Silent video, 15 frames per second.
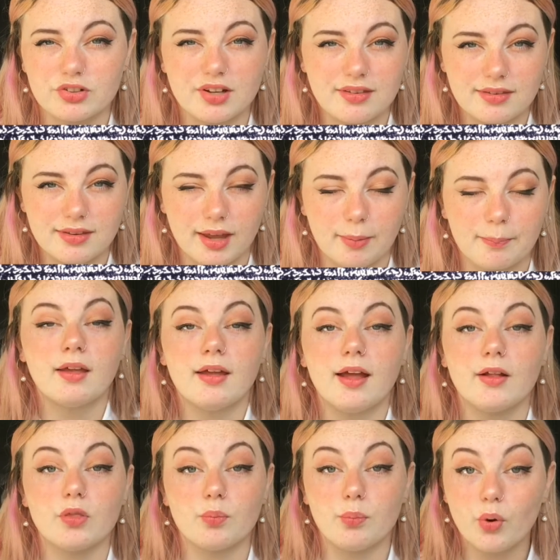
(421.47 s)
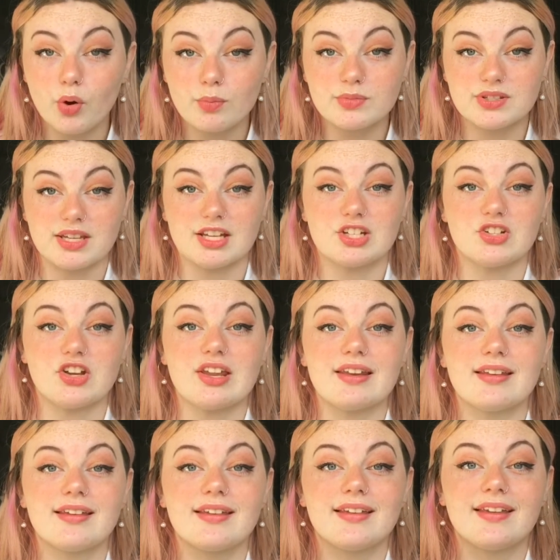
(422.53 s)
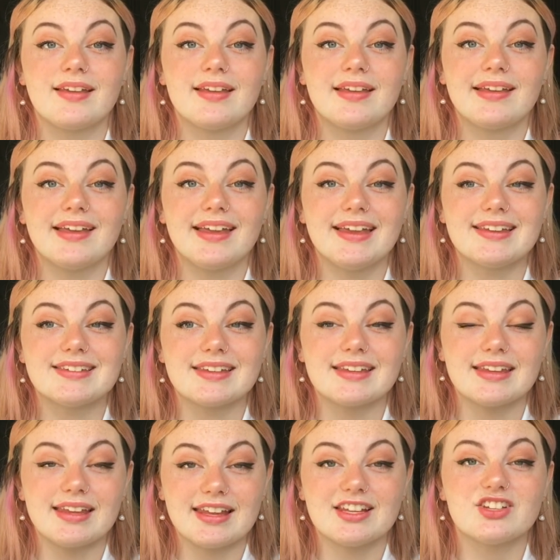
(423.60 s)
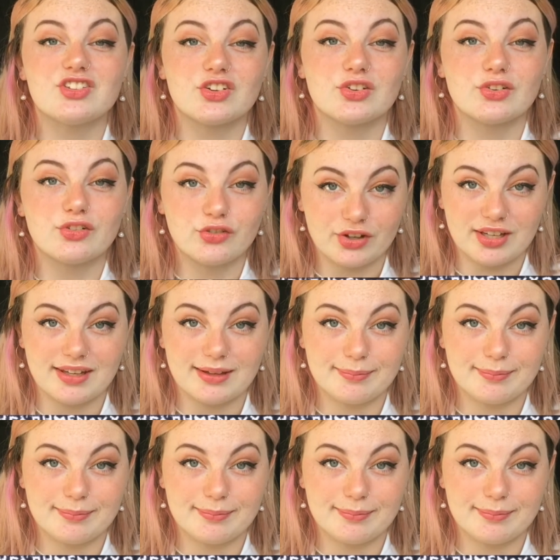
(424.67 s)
at the time. And the bottom section is in ancient Greek.